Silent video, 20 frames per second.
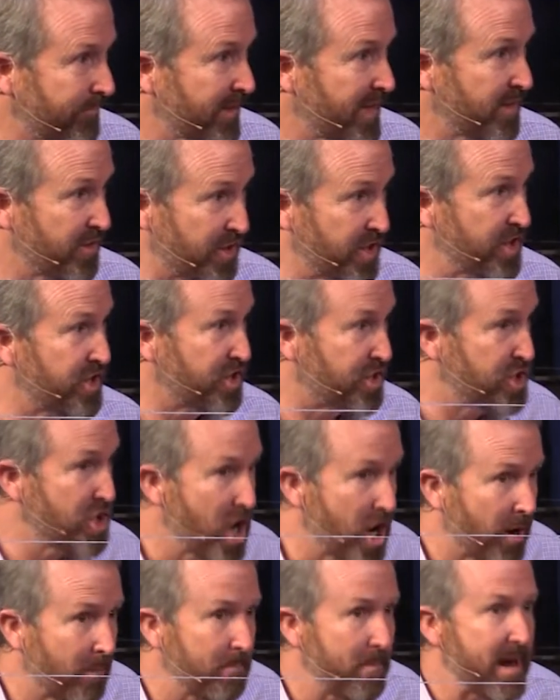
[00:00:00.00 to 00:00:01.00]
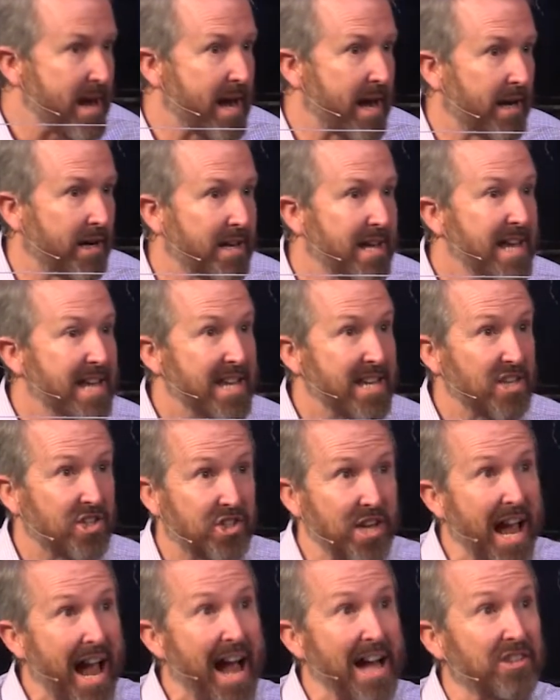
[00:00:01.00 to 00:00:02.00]
This young man
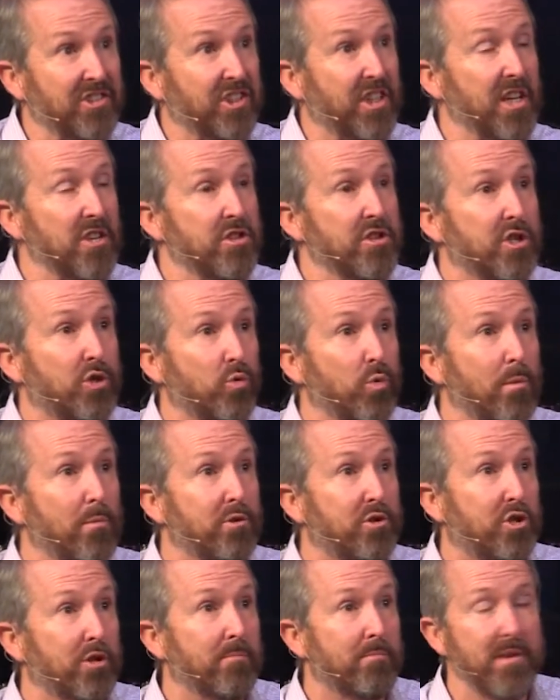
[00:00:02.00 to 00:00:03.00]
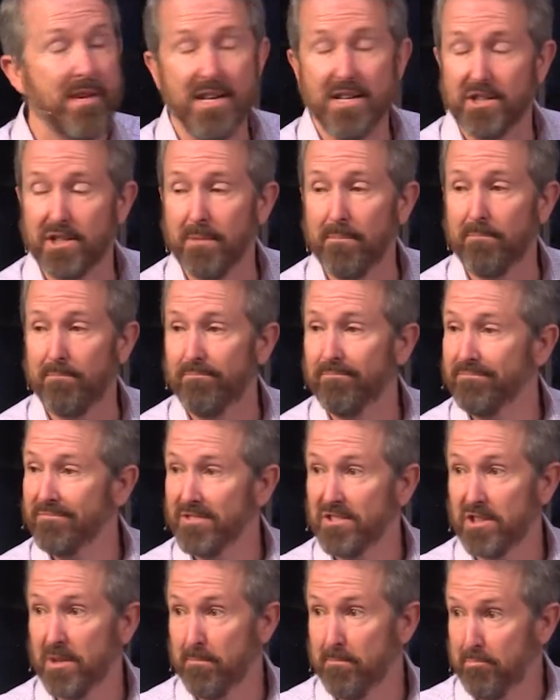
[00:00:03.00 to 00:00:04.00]
is asking this woman
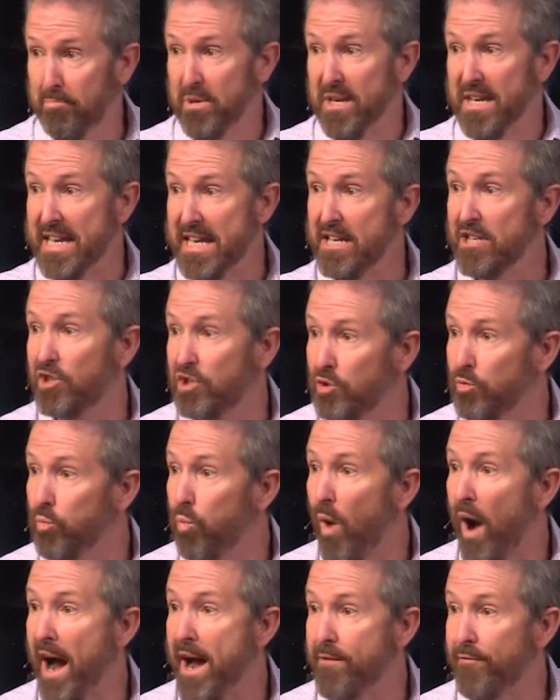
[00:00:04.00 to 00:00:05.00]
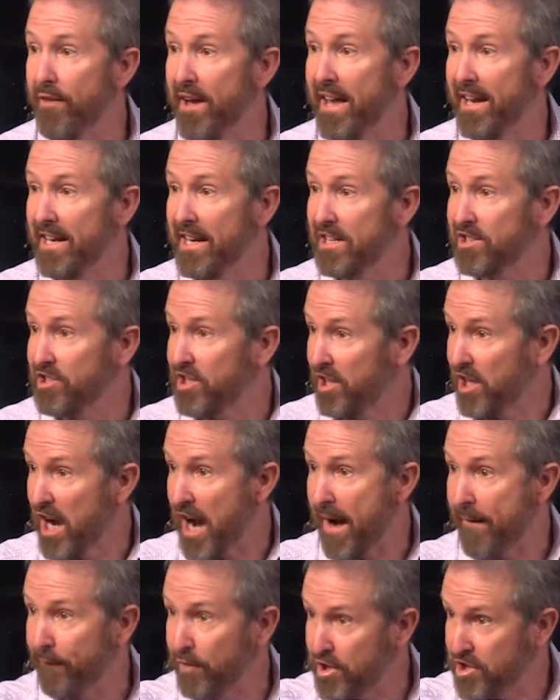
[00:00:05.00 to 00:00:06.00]
to be his wife. And as the
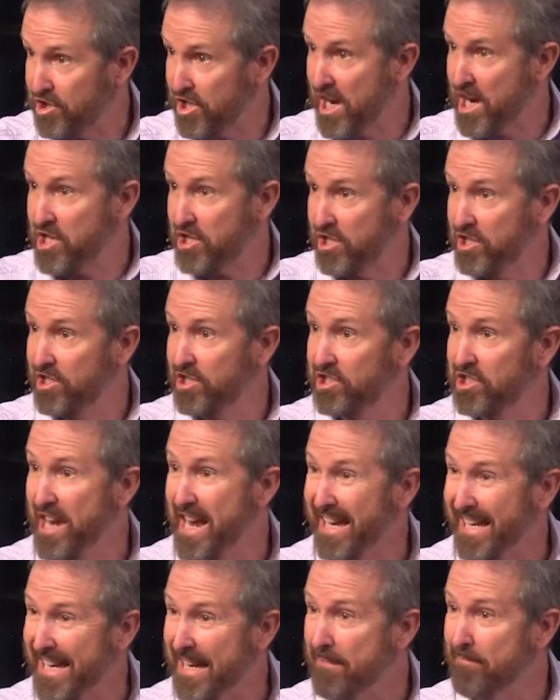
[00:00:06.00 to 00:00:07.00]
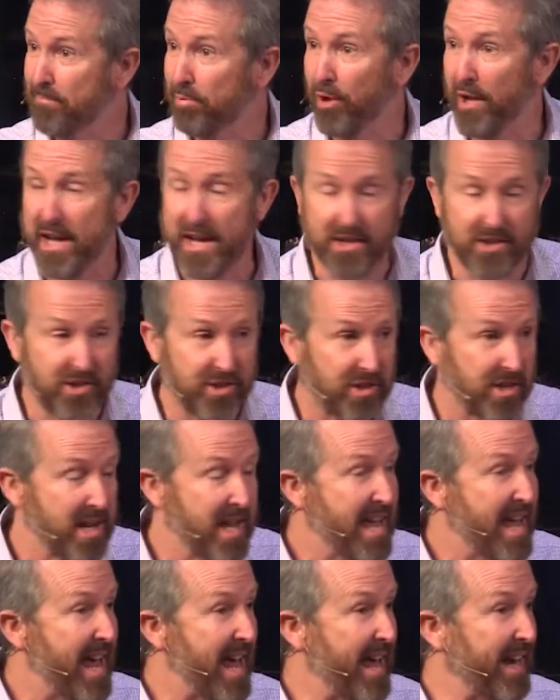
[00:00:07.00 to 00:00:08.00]
conversation is taking place,
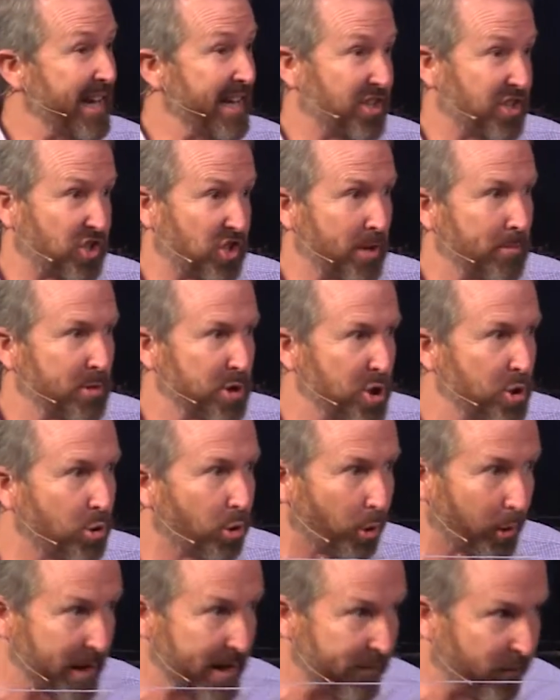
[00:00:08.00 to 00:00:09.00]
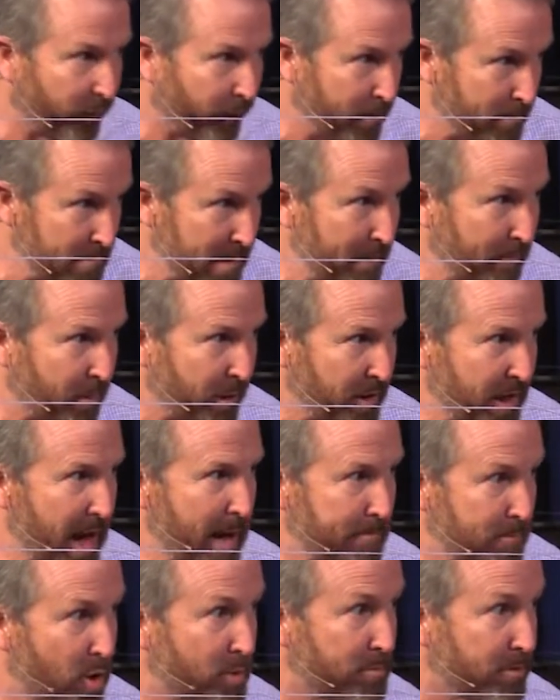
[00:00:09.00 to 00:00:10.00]
and as some of you are even remembering
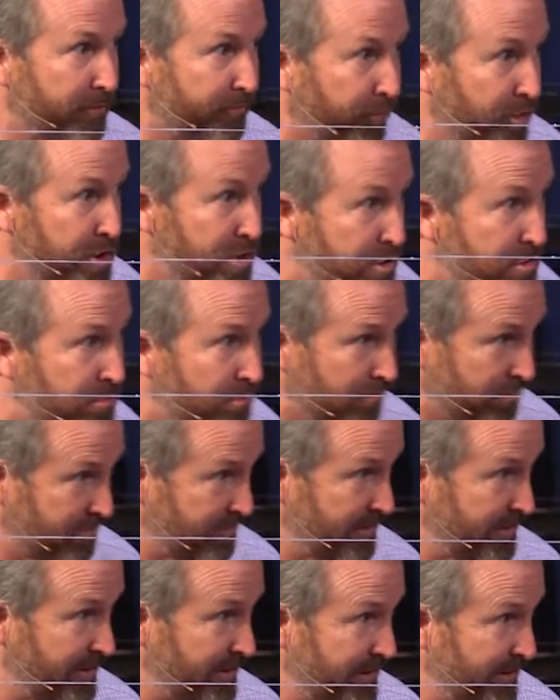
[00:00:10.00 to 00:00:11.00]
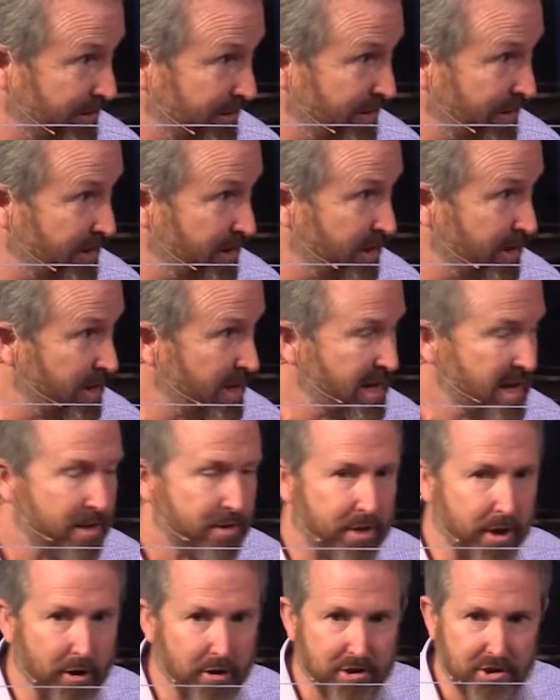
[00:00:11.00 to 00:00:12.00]
that moment for you,
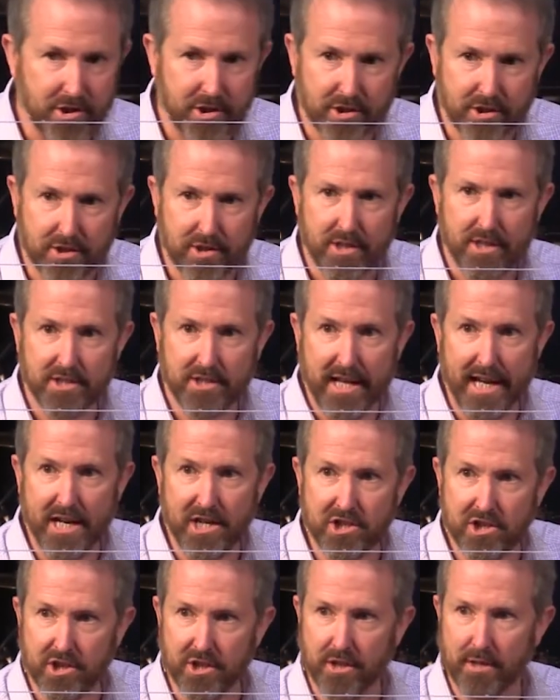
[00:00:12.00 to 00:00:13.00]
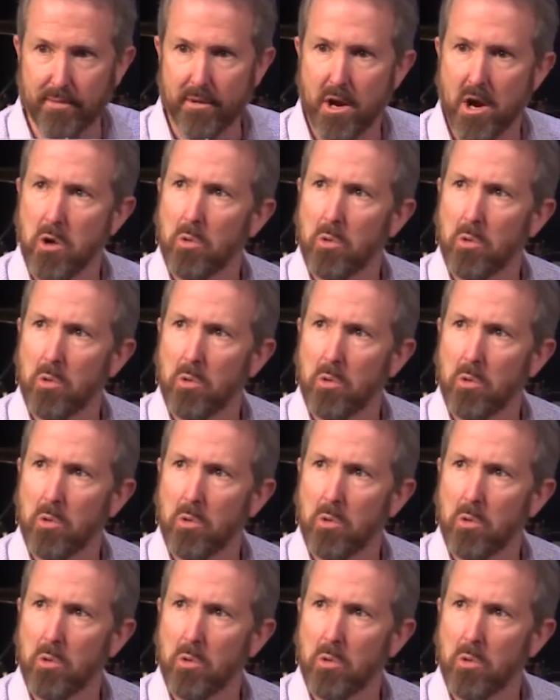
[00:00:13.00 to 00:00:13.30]
there's this tension.